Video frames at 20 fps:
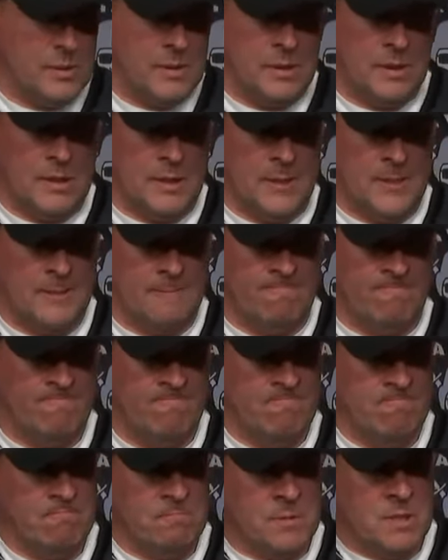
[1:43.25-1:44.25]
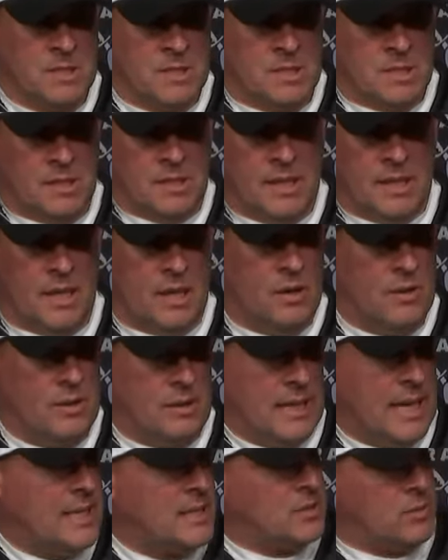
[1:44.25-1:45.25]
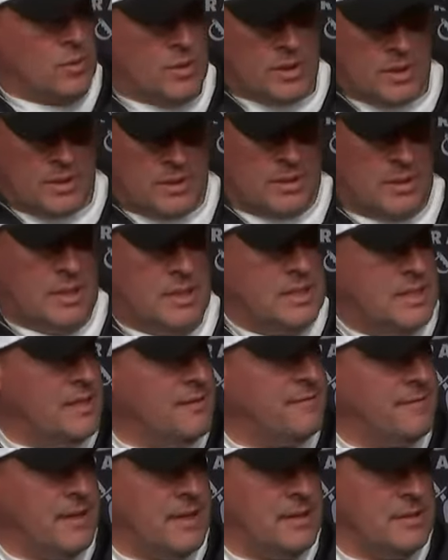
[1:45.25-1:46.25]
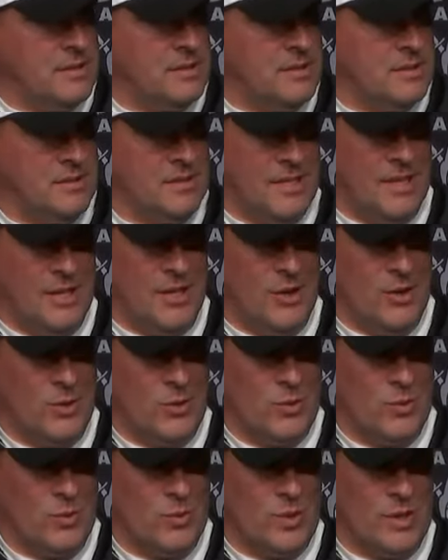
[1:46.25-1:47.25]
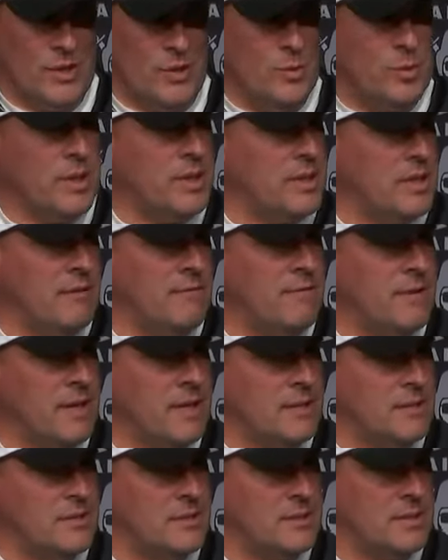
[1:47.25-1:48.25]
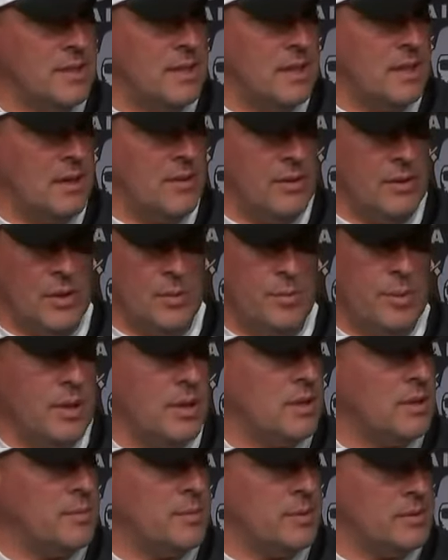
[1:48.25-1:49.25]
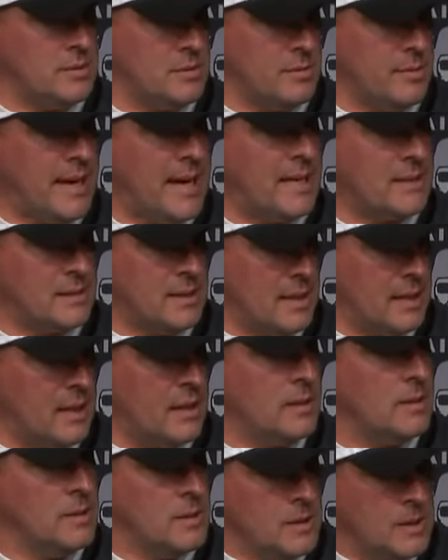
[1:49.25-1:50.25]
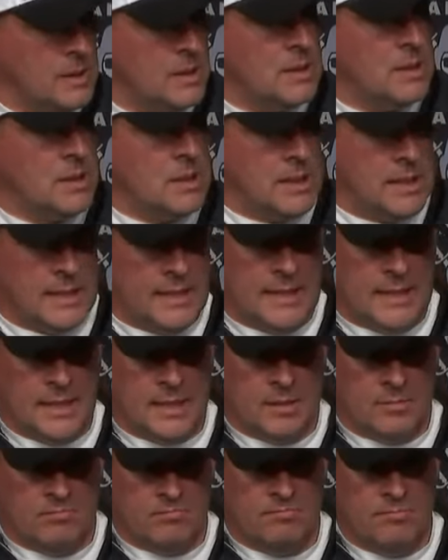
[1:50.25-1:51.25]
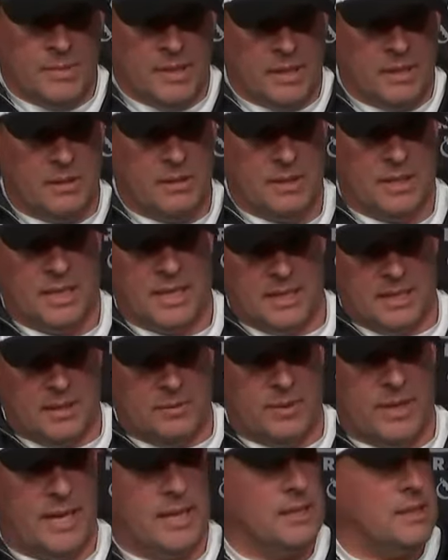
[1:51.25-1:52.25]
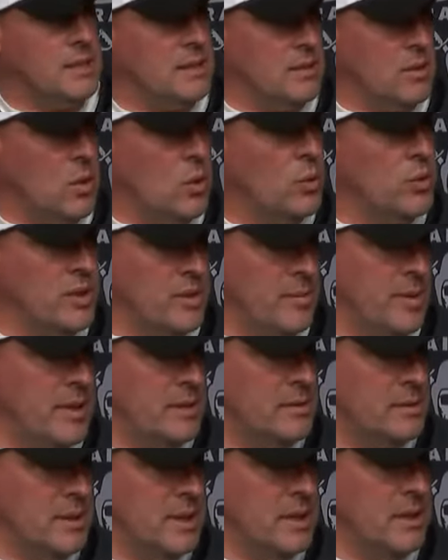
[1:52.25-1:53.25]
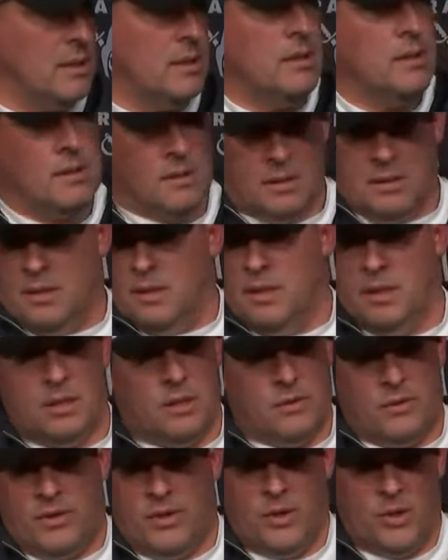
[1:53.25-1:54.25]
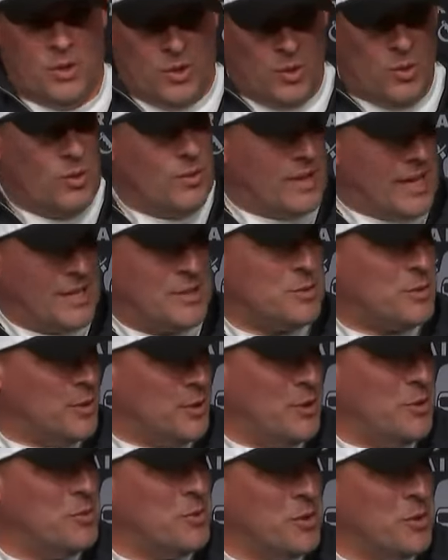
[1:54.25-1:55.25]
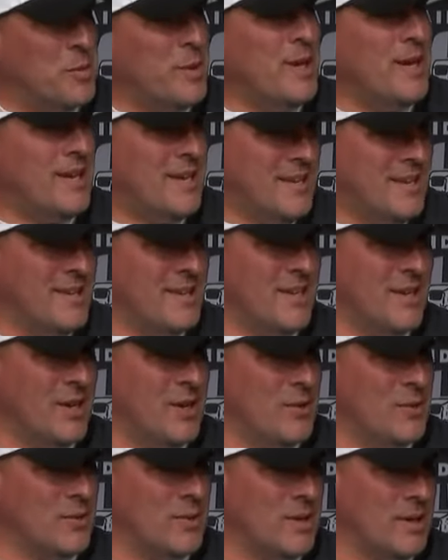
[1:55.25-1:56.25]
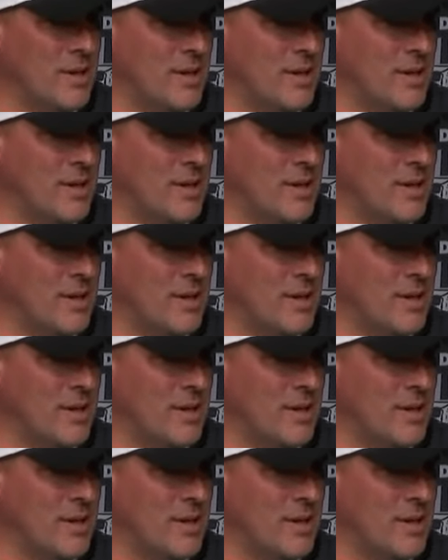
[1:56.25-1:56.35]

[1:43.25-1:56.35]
You know, and that's what a defense, you know, when you play defense, you know, and your punter puts them back there, you know, and then I think we had the holding penalty. You know, you that's where you want to be, you know.